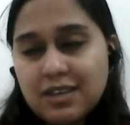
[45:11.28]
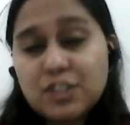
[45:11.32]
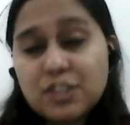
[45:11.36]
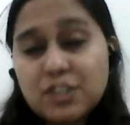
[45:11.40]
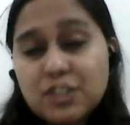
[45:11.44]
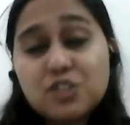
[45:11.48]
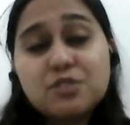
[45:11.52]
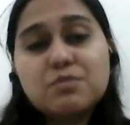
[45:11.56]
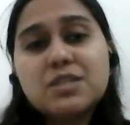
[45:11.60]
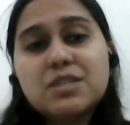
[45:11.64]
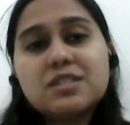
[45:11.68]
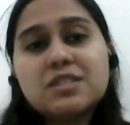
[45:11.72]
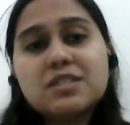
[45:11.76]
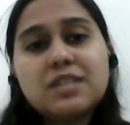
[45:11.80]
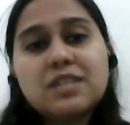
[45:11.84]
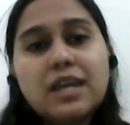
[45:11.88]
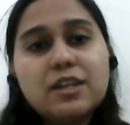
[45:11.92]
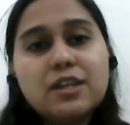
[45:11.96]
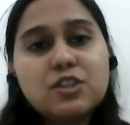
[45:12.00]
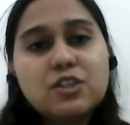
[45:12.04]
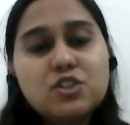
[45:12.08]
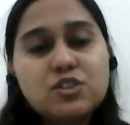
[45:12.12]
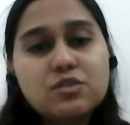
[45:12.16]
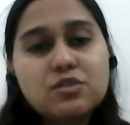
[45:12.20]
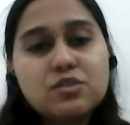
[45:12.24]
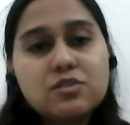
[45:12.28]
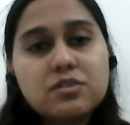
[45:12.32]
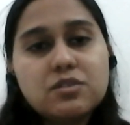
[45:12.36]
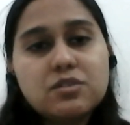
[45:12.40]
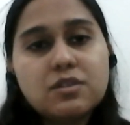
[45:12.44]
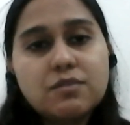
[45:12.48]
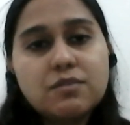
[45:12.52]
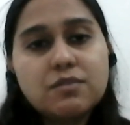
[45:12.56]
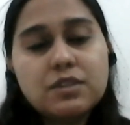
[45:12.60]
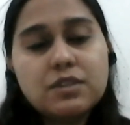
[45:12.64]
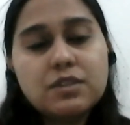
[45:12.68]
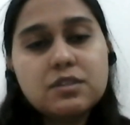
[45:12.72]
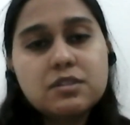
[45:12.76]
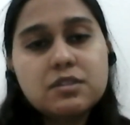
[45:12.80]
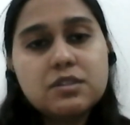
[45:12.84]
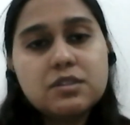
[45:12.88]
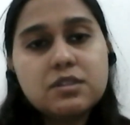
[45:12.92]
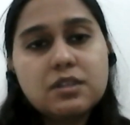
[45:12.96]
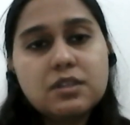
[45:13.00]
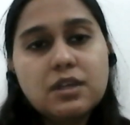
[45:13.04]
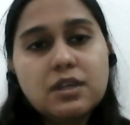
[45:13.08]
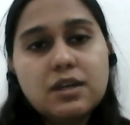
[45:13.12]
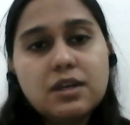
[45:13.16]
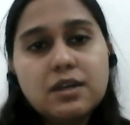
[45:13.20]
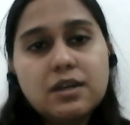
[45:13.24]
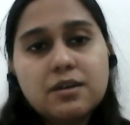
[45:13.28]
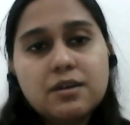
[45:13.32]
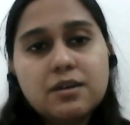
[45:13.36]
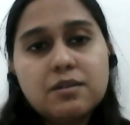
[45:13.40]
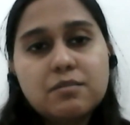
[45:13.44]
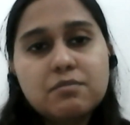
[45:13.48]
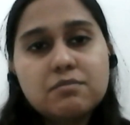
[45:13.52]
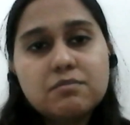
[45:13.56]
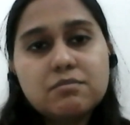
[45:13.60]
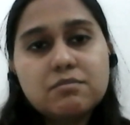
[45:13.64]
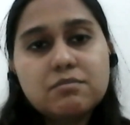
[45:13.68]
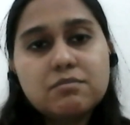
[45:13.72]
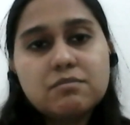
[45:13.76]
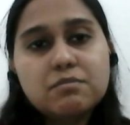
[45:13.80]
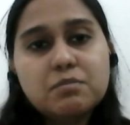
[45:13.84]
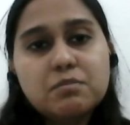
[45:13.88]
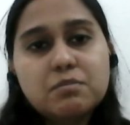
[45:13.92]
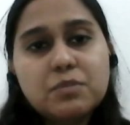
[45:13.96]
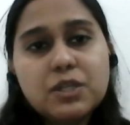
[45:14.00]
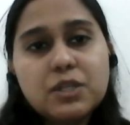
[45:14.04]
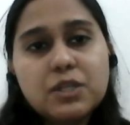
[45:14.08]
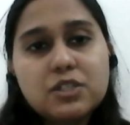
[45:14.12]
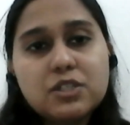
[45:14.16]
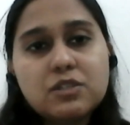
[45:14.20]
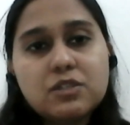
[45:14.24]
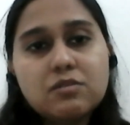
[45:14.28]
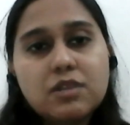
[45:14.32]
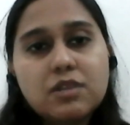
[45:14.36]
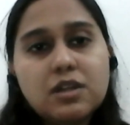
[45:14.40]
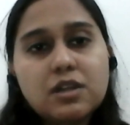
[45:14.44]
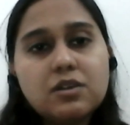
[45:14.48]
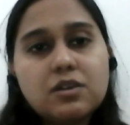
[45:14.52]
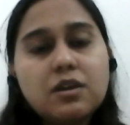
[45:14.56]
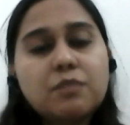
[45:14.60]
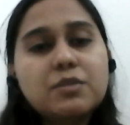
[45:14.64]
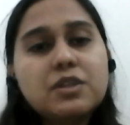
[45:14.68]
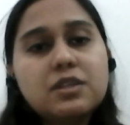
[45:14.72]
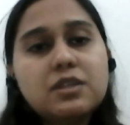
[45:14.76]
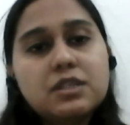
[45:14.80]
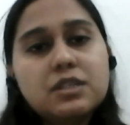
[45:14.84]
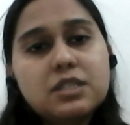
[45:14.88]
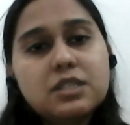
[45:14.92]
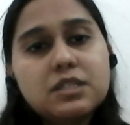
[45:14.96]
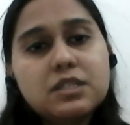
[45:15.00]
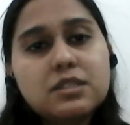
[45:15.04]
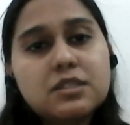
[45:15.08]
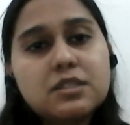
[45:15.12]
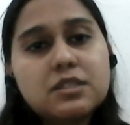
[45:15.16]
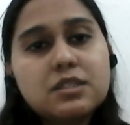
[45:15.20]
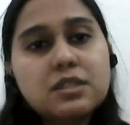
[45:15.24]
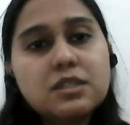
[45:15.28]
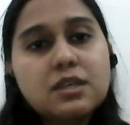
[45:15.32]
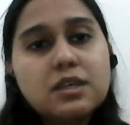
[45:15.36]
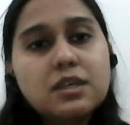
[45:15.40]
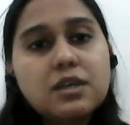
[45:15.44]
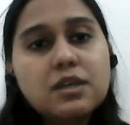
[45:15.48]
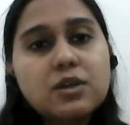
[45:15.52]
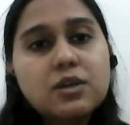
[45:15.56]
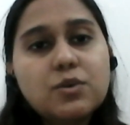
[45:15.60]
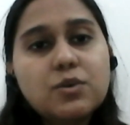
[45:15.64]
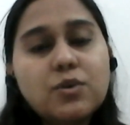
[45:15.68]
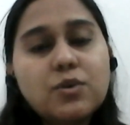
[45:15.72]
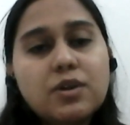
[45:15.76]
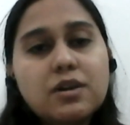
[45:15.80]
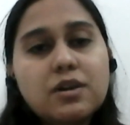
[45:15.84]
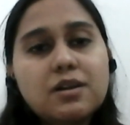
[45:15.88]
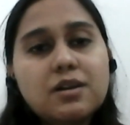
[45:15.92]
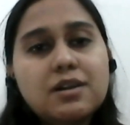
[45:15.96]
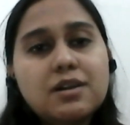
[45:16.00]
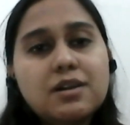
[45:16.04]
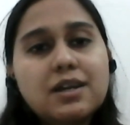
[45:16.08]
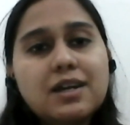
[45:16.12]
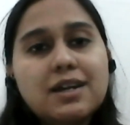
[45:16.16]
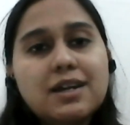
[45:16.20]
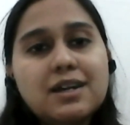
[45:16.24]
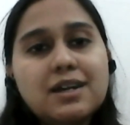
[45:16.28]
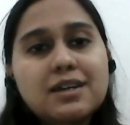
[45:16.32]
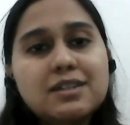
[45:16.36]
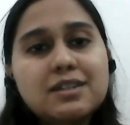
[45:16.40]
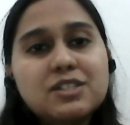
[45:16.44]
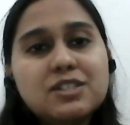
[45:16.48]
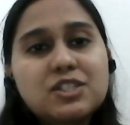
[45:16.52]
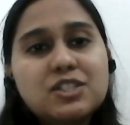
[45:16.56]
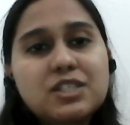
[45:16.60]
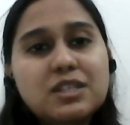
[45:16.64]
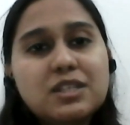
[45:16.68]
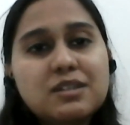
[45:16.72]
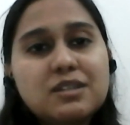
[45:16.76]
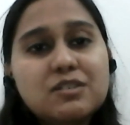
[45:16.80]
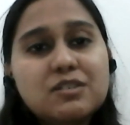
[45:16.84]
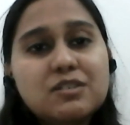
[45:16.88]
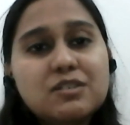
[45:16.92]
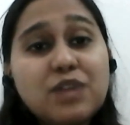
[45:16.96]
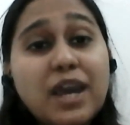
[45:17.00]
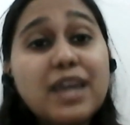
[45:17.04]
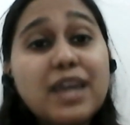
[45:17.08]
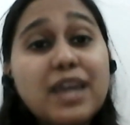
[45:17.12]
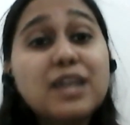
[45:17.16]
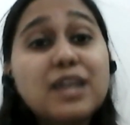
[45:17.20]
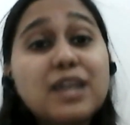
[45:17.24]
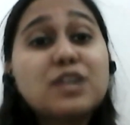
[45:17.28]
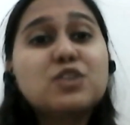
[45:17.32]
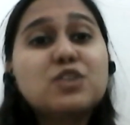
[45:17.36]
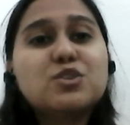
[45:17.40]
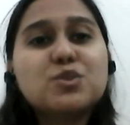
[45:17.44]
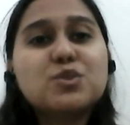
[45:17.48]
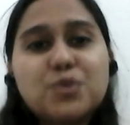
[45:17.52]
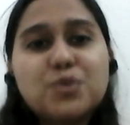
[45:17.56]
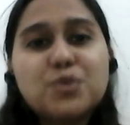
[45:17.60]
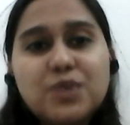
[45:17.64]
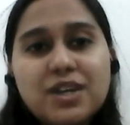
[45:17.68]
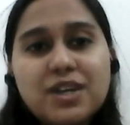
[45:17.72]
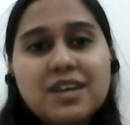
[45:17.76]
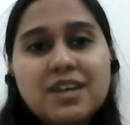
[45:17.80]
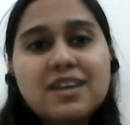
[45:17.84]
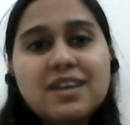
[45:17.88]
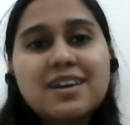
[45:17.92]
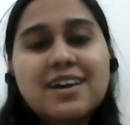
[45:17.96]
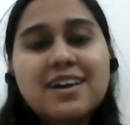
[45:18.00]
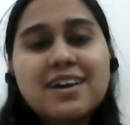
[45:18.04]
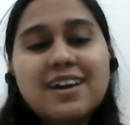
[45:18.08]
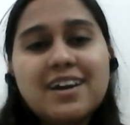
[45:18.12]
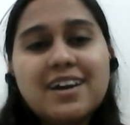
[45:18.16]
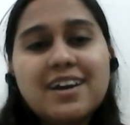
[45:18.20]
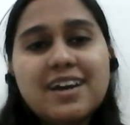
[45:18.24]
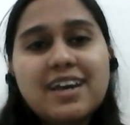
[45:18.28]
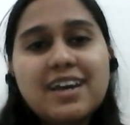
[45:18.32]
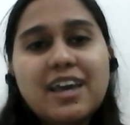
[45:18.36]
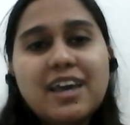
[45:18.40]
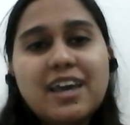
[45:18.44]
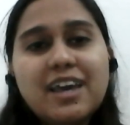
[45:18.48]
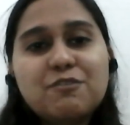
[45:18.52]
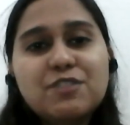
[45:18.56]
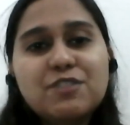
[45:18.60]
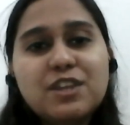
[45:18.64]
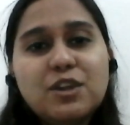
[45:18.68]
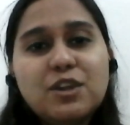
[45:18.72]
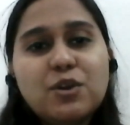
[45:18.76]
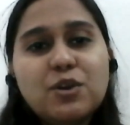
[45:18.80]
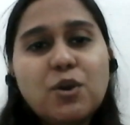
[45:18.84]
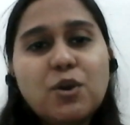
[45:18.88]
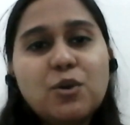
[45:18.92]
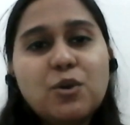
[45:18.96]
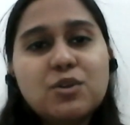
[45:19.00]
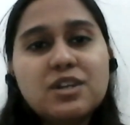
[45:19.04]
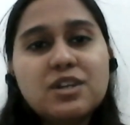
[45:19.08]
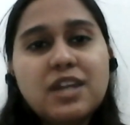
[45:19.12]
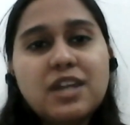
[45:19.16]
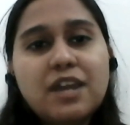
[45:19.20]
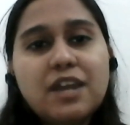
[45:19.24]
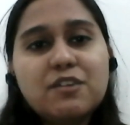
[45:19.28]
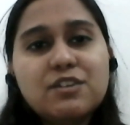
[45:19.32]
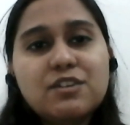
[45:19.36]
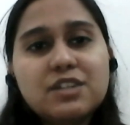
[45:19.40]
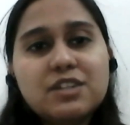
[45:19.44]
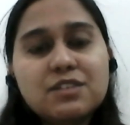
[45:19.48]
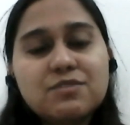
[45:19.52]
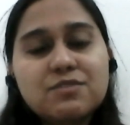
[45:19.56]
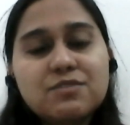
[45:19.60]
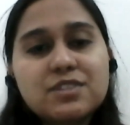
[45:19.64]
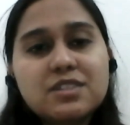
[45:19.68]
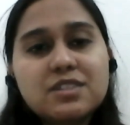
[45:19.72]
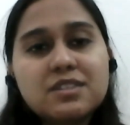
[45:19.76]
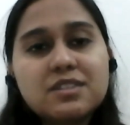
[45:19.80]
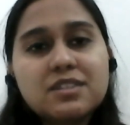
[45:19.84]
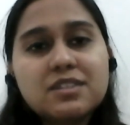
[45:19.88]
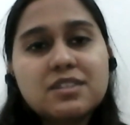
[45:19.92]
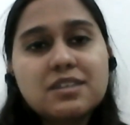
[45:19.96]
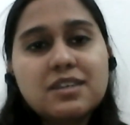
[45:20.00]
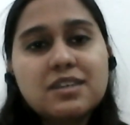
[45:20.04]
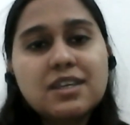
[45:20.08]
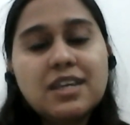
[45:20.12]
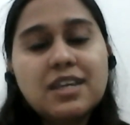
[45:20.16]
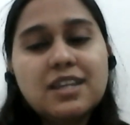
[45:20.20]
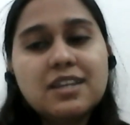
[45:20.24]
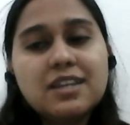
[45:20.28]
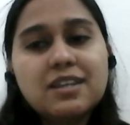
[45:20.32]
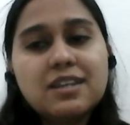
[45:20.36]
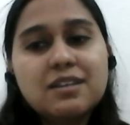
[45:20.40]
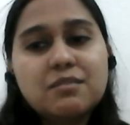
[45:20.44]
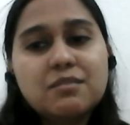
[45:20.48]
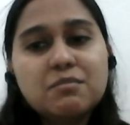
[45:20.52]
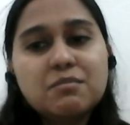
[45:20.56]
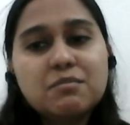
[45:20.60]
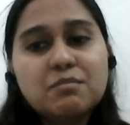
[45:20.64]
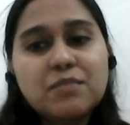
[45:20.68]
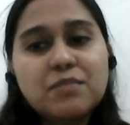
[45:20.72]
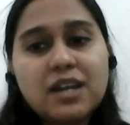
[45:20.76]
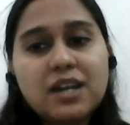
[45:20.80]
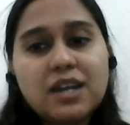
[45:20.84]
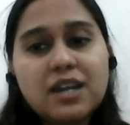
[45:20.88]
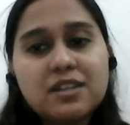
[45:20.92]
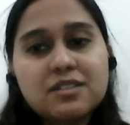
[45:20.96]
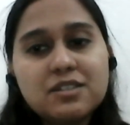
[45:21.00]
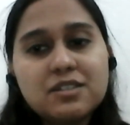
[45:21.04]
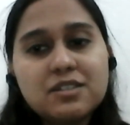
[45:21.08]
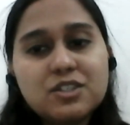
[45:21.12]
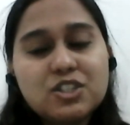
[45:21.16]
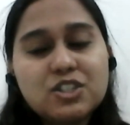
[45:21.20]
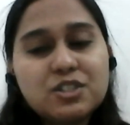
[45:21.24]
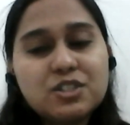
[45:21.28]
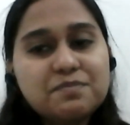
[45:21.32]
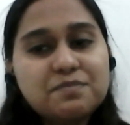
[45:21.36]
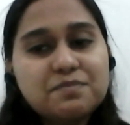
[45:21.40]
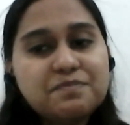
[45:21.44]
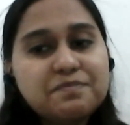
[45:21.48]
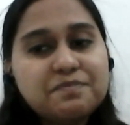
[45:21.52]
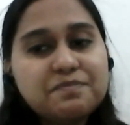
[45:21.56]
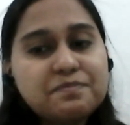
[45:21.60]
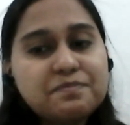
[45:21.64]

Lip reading: extremist attitudes of this particular communities who are trying to have their own narratives in Bangladesh.